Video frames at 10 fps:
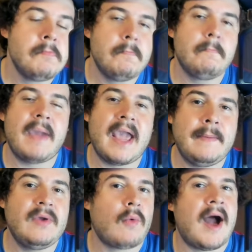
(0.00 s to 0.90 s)

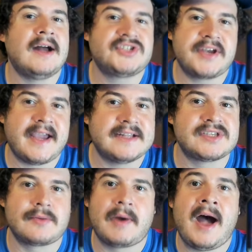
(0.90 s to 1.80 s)
Maybe Raja gets
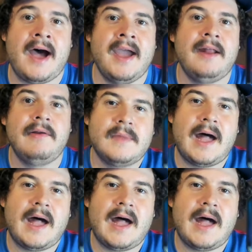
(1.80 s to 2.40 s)
the ride.